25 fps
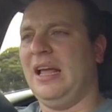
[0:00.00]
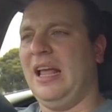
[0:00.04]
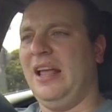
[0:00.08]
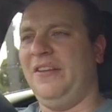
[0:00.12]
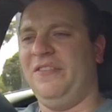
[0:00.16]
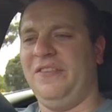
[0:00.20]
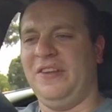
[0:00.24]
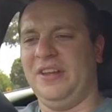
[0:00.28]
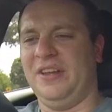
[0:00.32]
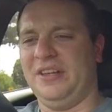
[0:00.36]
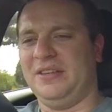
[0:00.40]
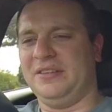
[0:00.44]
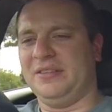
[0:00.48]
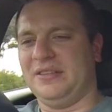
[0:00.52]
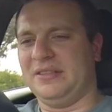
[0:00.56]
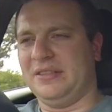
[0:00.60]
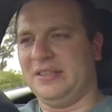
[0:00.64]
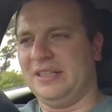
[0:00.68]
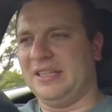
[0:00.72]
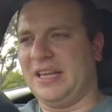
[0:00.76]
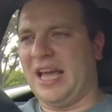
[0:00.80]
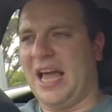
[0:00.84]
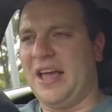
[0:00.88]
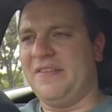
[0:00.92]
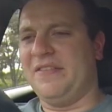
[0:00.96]
if you
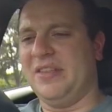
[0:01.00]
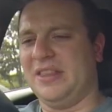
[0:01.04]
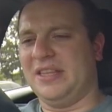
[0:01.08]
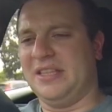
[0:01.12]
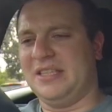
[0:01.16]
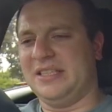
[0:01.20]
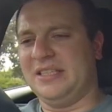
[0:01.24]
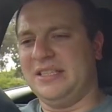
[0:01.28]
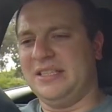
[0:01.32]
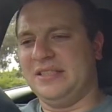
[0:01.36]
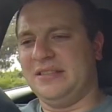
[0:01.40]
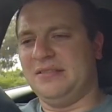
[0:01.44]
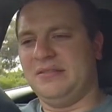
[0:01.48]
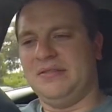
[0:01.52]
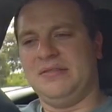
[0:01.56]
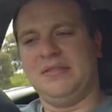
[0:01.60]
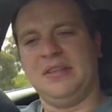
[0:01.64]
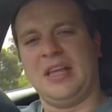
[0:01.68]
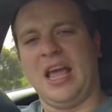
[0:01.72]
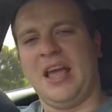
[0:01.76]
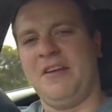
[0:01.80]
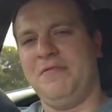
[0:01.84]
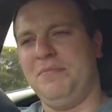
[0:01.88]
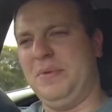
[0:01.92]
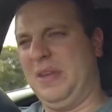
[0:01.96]
gave
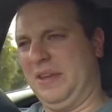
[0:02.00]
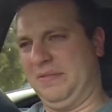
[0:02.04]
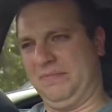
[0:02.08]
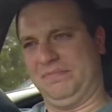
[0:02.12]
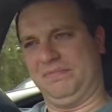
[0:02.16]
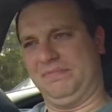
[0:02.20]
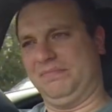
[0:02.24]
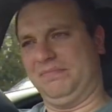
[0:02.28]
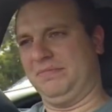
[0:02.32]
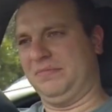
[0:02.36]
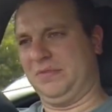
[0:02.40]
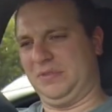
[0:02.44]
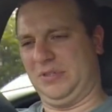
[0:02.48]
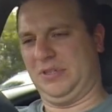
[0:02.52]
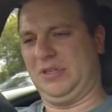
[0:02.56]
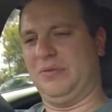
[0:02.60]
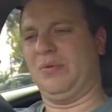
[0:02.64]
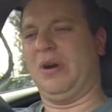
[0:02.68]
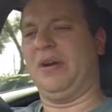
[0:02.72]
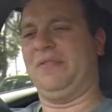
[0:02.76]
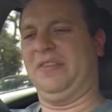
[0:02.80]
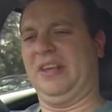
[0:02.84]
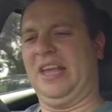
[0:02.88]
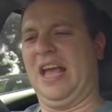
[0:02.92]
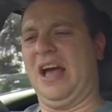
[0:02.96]
me a
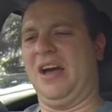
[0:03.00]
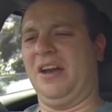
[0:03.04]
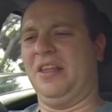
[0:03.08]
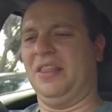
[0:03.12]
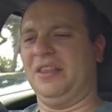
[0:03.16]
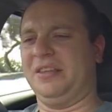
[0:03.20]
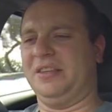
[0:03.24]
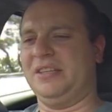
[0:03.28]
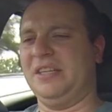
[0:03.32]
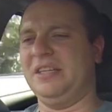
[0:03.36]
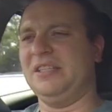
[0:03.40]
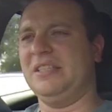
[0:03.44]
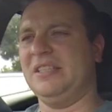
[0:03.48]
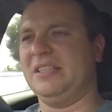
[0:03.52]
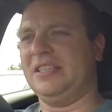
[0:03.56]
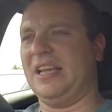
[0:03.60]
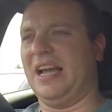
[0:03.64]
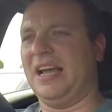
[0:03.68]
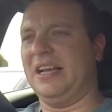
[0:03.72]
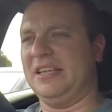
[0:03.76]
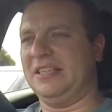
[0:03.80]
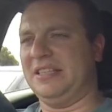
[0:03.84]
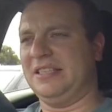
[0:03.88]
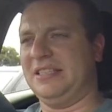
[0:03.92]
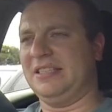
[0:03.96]
rev counter that didn't
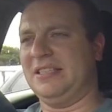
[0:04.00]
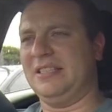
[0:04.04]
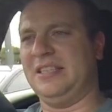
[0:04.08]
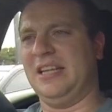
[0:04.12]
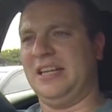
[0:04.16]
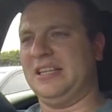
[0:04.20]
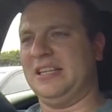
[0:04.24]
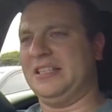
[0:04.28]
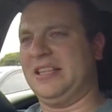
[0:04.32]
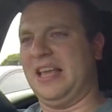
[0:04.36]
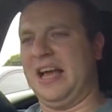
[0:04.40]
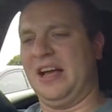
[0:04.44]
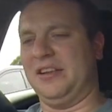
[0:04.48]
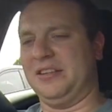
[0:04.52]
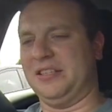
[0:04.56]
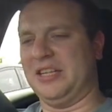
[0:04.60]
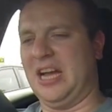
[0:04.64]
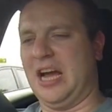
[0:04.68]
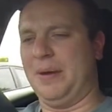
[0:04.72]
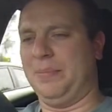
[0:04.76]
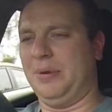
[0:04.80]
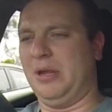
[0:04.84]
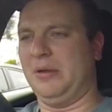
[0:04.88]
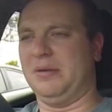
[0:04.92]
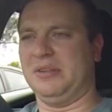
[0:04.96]
say 6,000
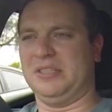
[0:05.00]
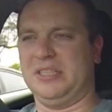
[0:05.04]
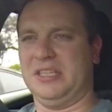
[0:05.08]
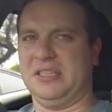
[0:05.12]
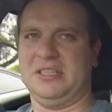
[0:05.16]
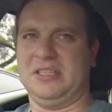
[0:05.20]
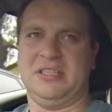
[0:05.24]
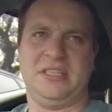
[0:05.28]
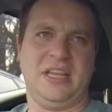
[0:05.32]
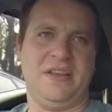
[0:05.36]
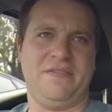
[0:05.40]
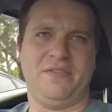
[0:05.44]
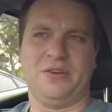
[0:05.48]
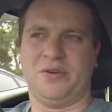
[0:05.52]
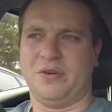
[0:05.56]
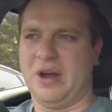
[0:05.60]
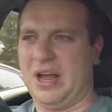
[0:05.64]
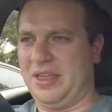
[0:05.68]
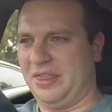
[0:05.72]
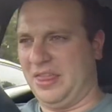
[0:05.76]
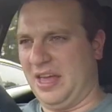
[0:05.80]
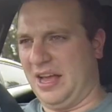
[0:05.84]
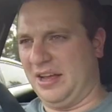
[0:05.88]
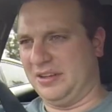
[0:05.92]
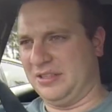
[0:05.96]
RPM, it said 7,000 or
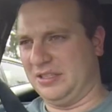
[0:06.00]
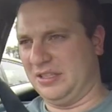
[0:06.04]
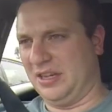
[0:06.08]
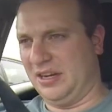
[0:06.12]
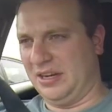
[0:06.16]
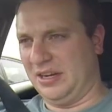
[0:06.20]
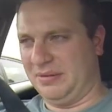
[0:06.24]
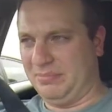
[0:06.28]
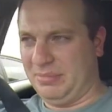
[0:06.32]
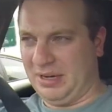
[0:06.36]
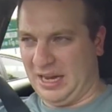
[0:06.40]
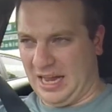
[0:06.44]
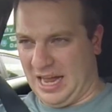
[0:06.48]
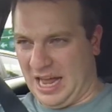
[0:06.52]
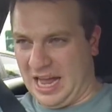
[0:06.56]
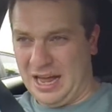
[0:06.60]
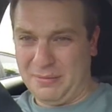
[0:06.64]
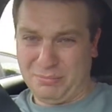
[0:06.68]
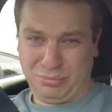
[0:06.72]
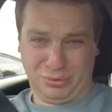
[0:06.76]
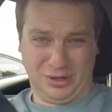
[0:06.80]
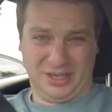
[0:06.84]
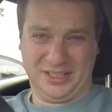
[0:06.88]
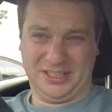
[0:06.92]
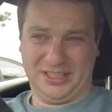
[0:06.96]
8,000, I'd be
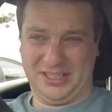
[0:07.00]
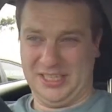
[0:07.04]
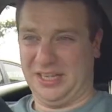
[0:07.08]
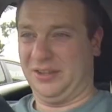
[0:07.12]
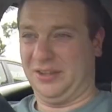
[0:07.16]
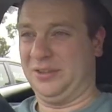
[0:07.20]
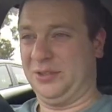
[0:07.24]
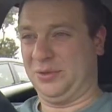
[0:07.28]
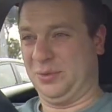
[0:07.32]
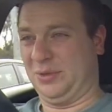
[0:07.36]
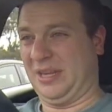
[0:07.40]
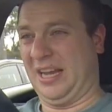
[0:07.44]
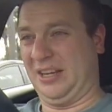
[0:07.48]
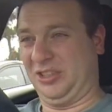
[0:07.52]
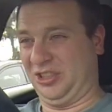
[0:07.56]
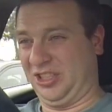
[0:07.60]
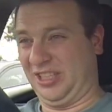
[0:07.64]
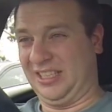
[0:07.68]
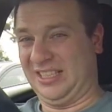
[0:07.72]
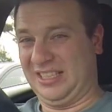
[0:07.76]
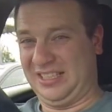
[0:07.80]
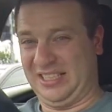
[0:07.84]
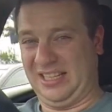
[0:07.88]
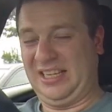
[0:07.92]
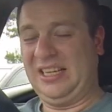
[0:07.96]
hard pressed to tell this was
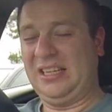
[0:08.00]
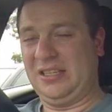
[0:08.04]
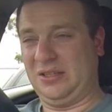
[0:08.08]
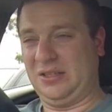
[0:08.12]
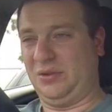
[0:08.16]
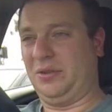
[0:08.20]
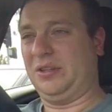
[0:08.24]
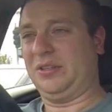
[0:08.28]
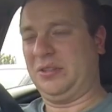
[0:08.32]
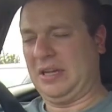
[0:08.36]
actually a diesel.